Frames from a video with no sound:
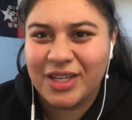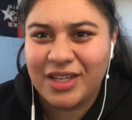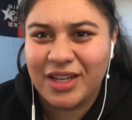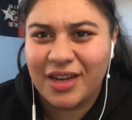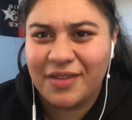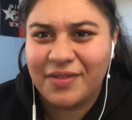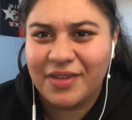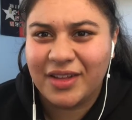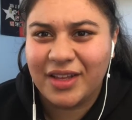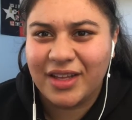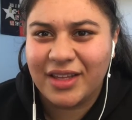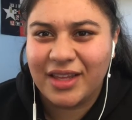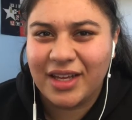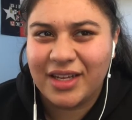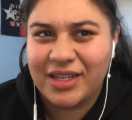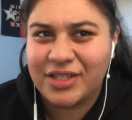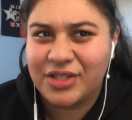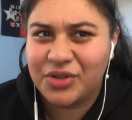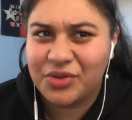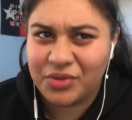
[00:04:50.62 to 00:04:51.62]
I feel like that
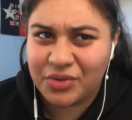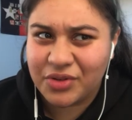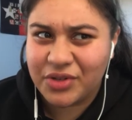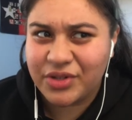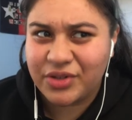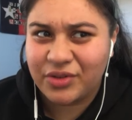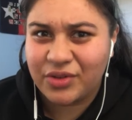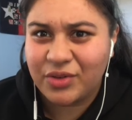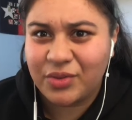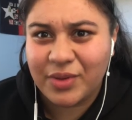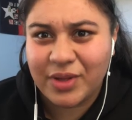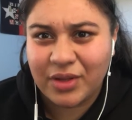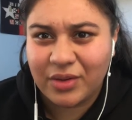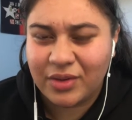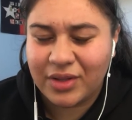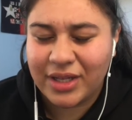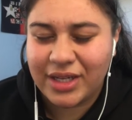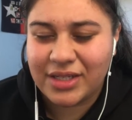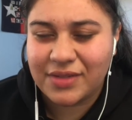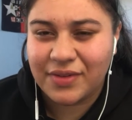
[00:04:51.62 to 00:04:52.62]
is crucial with all
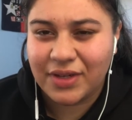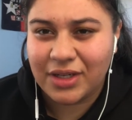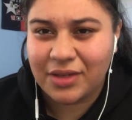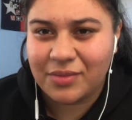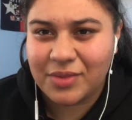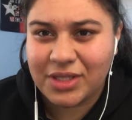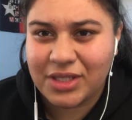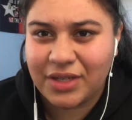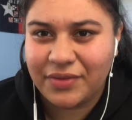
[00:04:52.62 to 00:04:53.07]
these fucking music